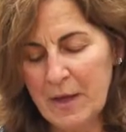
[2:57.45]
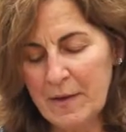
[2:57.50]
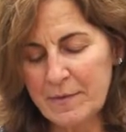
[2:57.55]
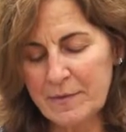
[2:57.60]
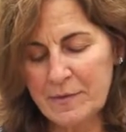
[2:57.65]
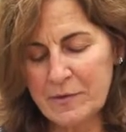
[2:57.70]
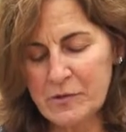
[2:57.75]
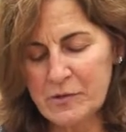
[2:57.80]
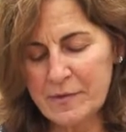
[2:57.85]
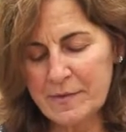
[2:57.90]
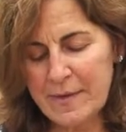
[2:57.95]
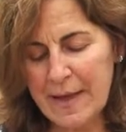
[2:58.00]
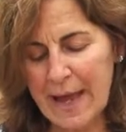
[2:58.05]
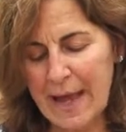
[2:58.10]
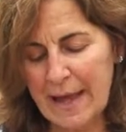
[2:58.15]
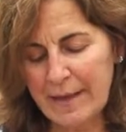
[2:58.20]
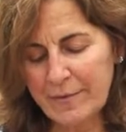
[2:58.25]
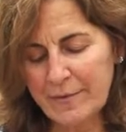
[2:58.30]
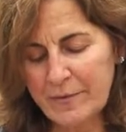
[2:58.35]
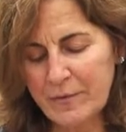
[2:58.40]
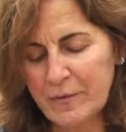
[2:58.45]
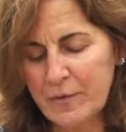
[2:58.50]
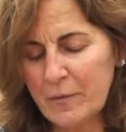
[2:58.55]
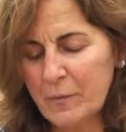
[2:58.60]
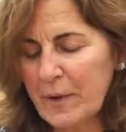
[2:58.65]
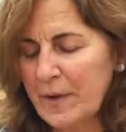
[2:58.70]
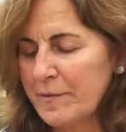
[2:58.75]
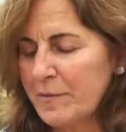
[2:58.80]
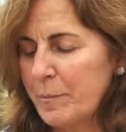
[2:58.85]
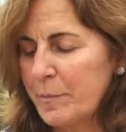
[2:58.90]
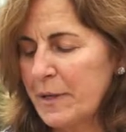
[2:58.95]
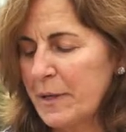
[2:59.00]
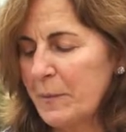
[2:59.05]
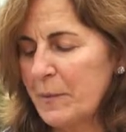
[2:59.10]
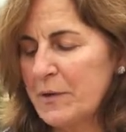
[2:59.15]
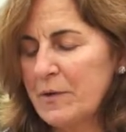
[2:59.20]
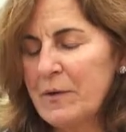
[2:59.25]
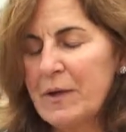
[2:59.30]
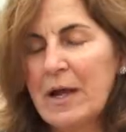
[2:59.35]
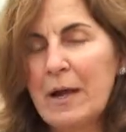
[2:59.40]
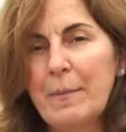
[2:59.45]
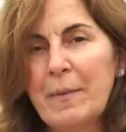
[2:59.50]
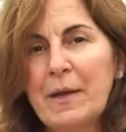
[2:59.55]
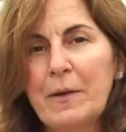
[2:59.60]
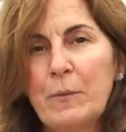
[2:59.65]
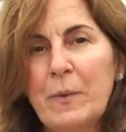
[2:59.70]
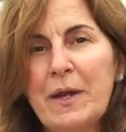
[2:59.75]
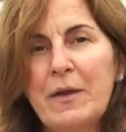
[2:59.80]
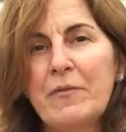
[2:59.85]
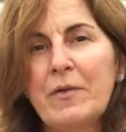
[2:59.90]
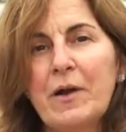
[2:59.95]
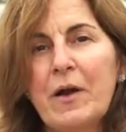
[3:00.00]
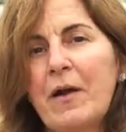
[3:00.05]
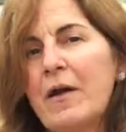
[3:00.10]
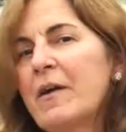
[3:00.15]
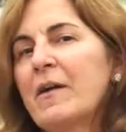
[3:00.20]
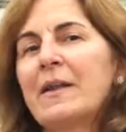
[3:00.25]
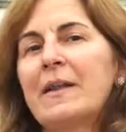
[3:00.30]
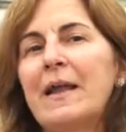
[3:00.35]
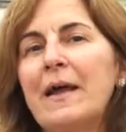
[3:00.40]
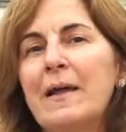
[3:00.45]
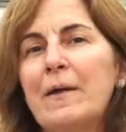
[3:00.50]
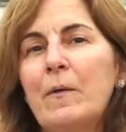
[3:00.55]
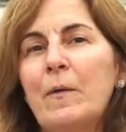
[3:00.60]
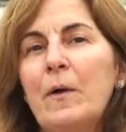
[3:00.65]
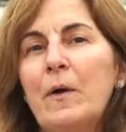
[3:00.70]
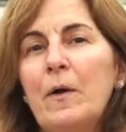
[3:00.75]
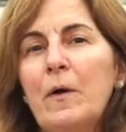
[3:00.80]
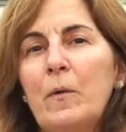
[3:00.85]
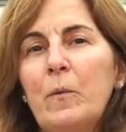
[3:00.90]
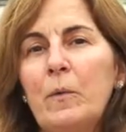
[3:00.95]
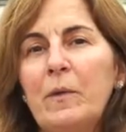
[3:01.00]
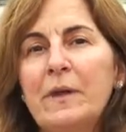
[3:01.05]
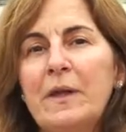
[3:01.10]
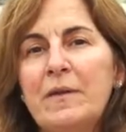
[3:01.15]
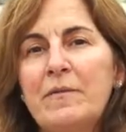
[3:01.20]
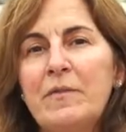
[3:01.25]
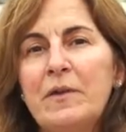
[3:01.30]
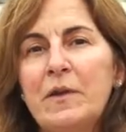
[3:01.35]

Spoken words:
So just ask for the recipe when you come in. We have a card that we'll give